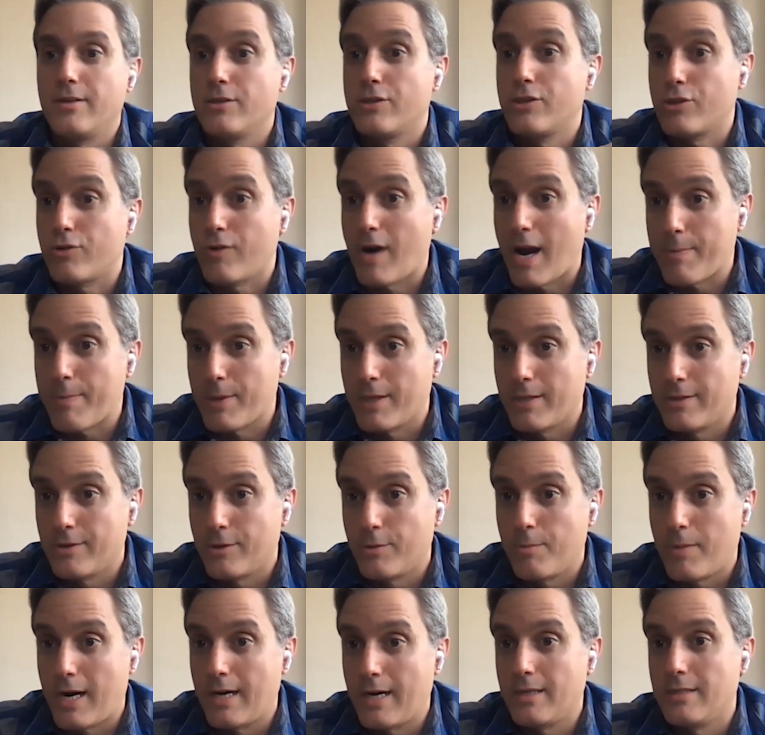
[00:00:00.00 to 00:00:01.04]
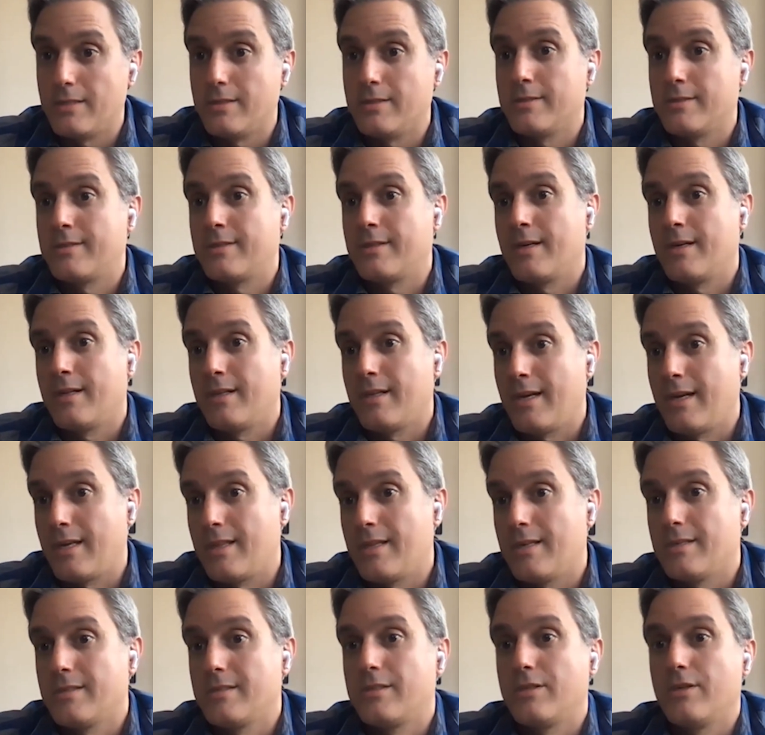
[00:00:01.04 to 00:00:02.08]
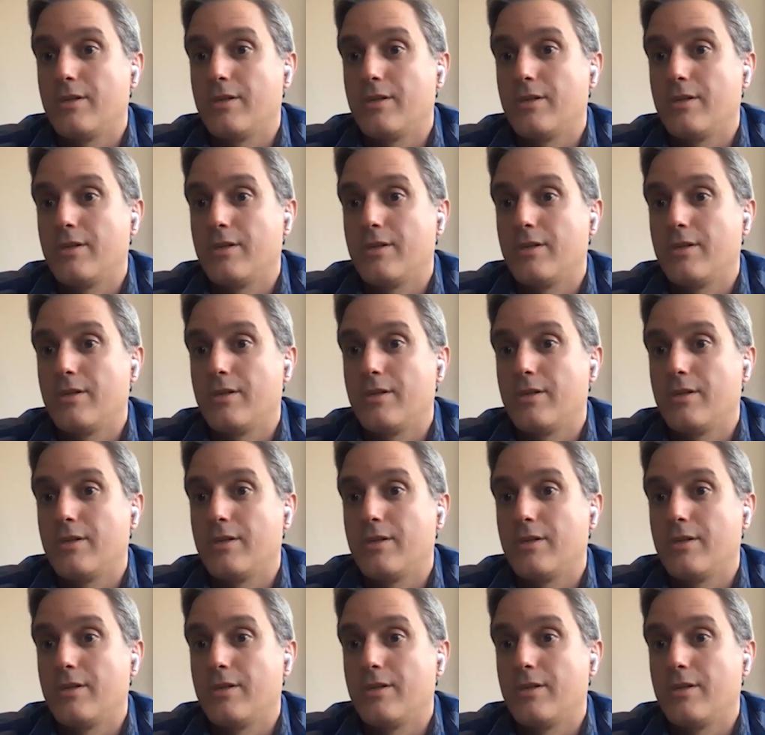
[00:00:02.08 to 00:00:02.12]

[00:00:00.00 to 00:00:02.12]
scrappy little mines like this.